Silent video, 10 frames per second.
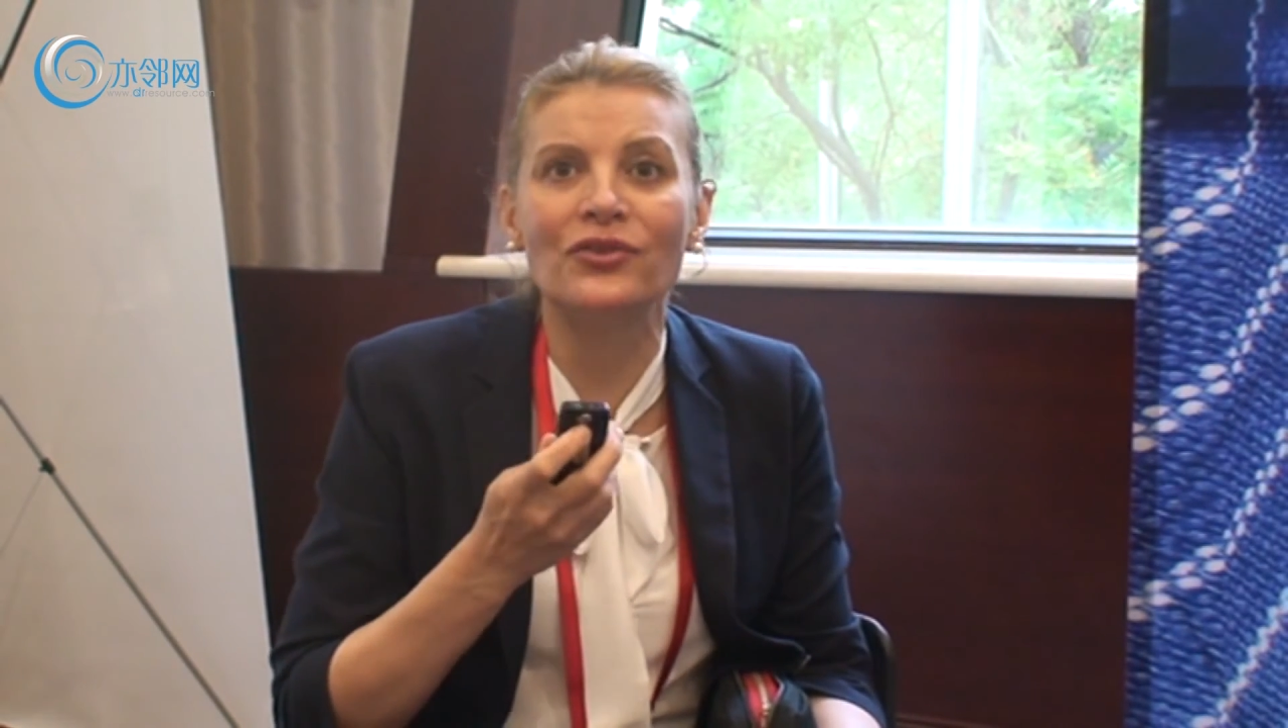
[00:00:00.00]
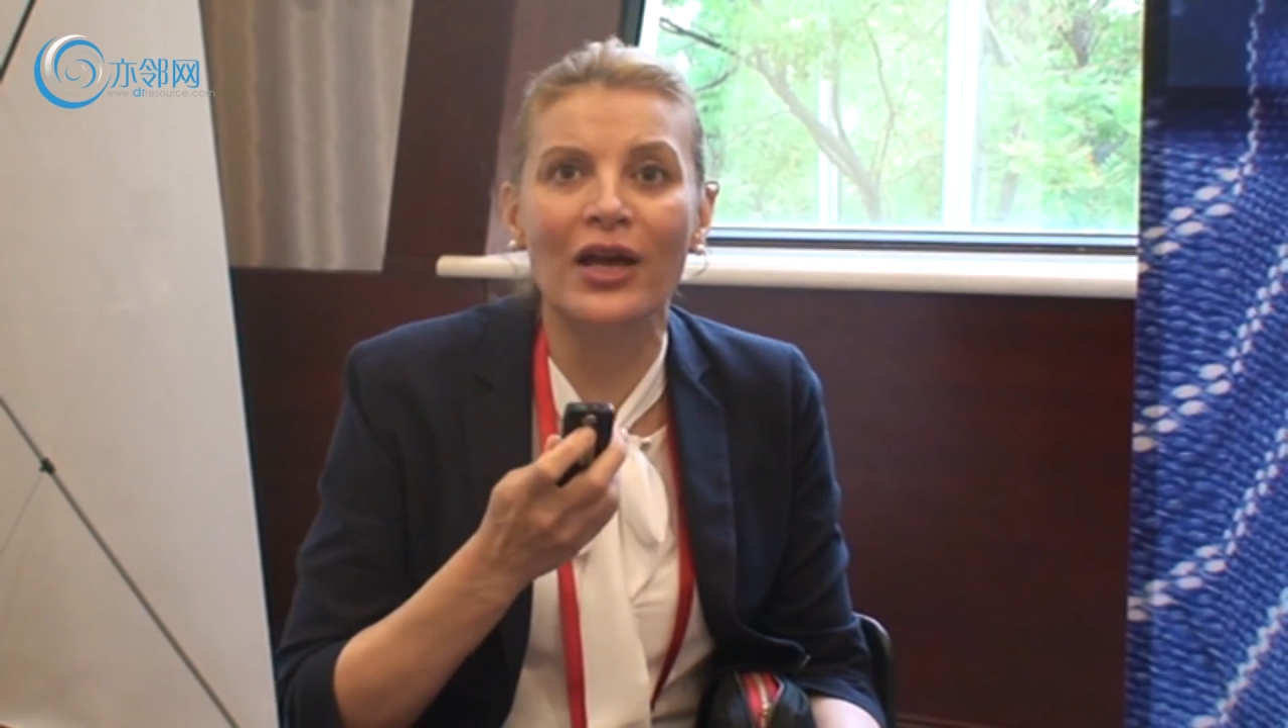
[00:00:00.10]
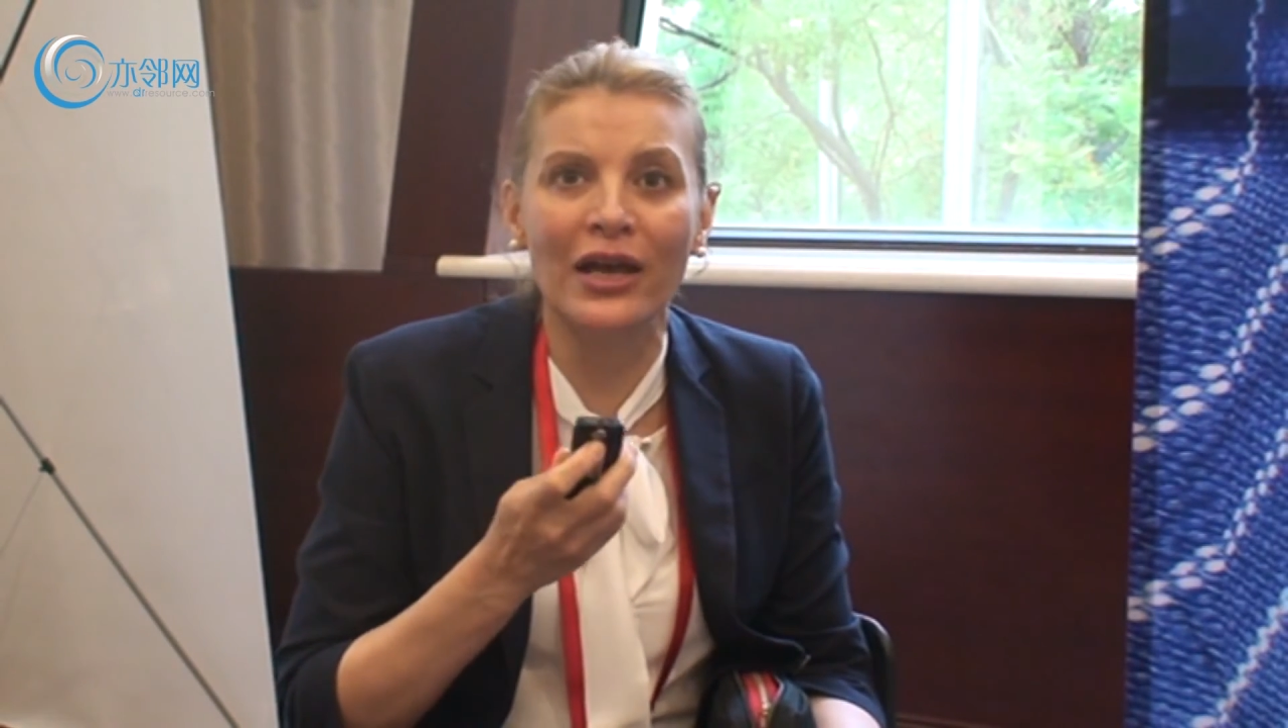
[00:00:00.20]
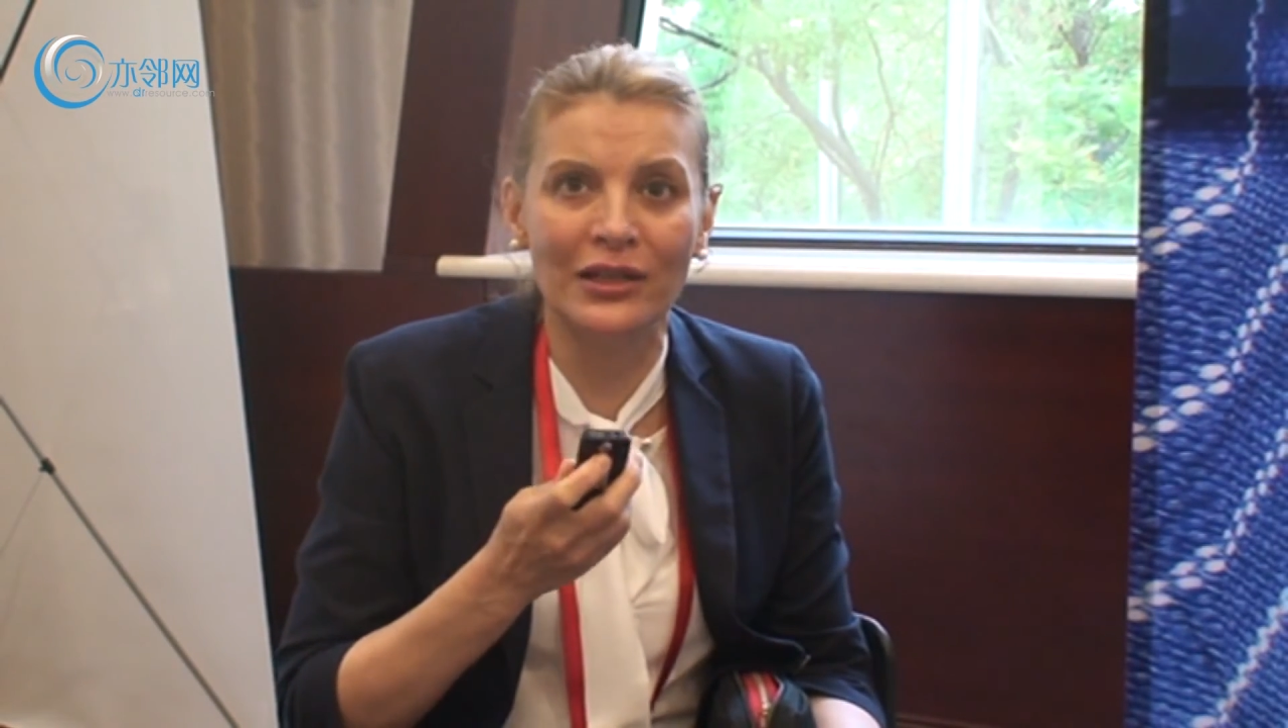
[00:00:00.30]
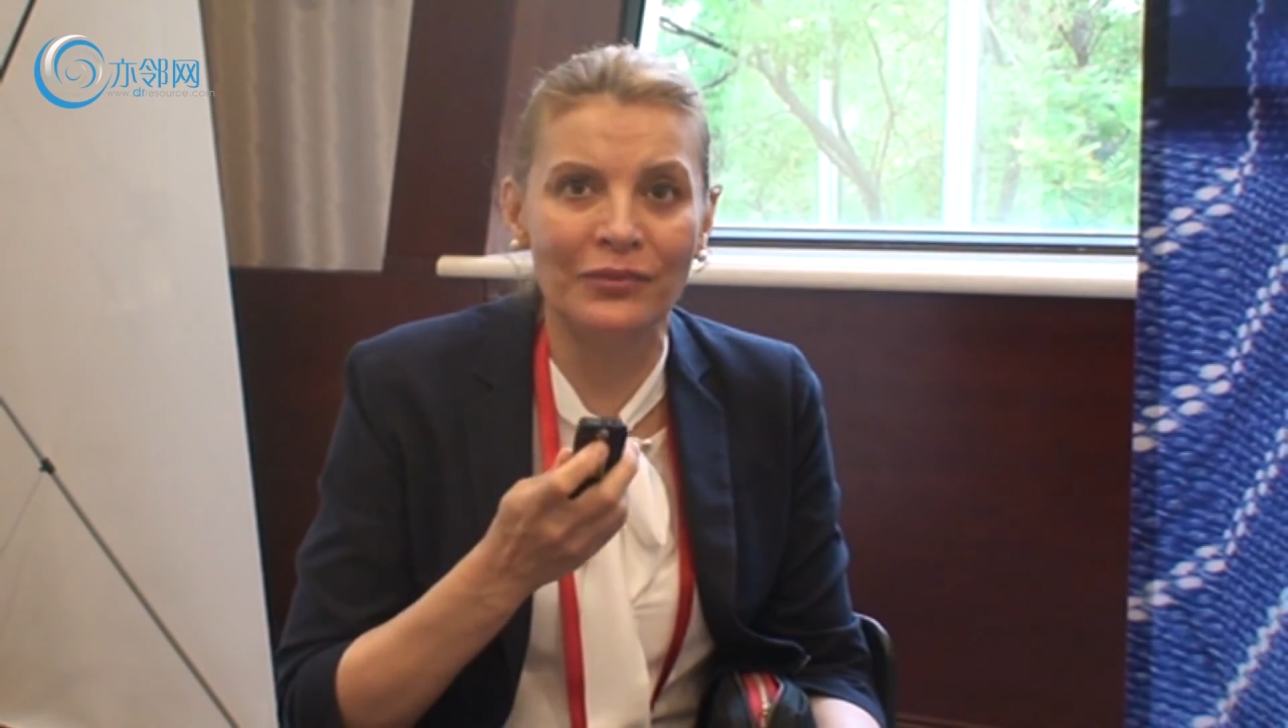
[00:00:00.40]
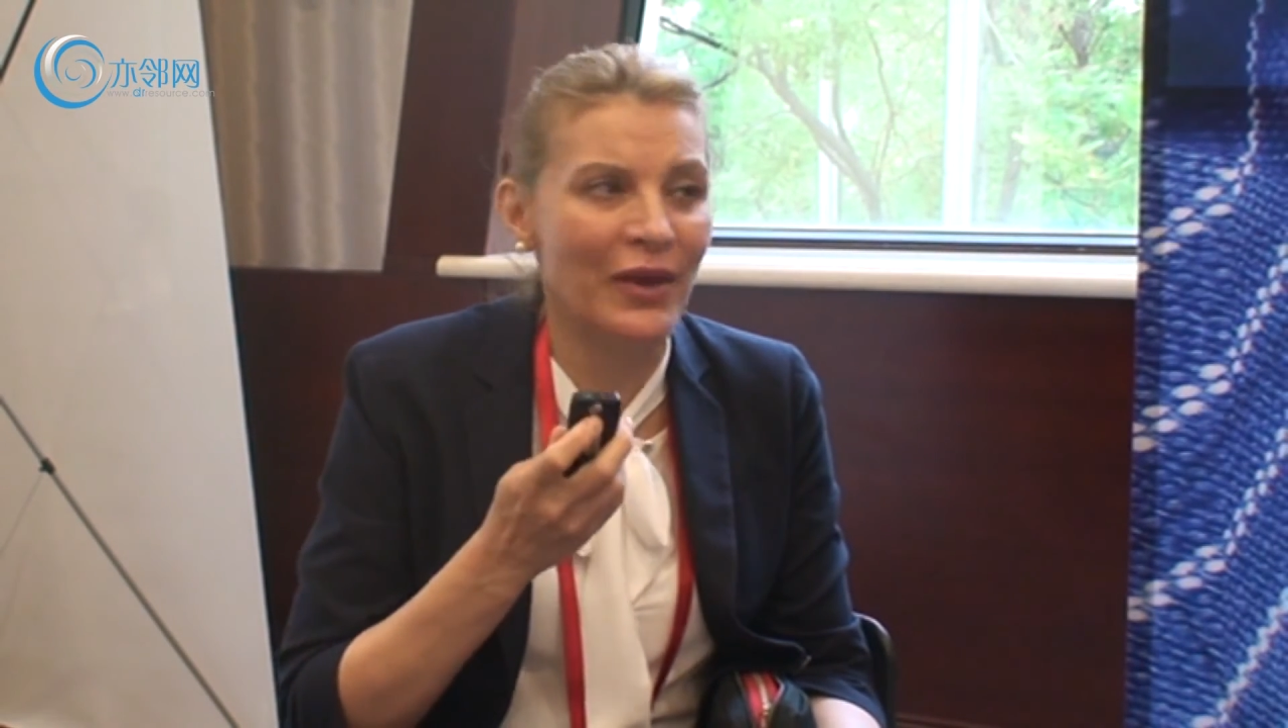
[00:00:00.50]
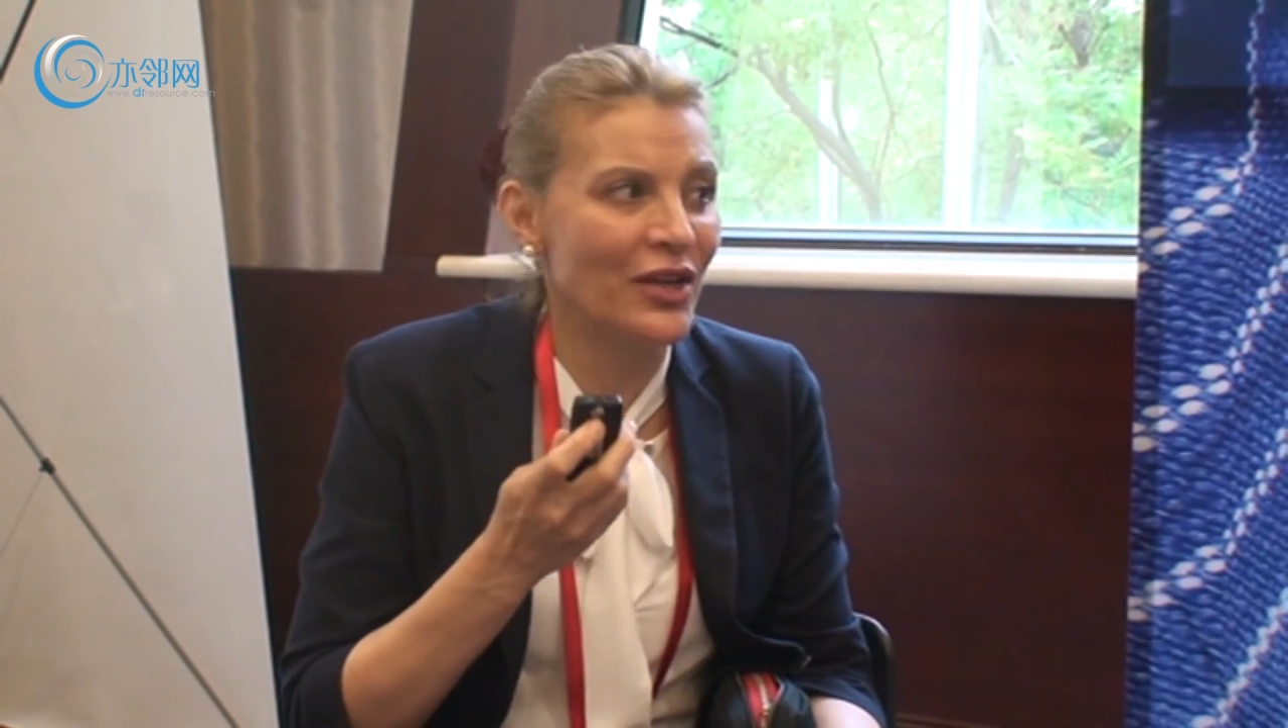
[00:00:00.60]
the right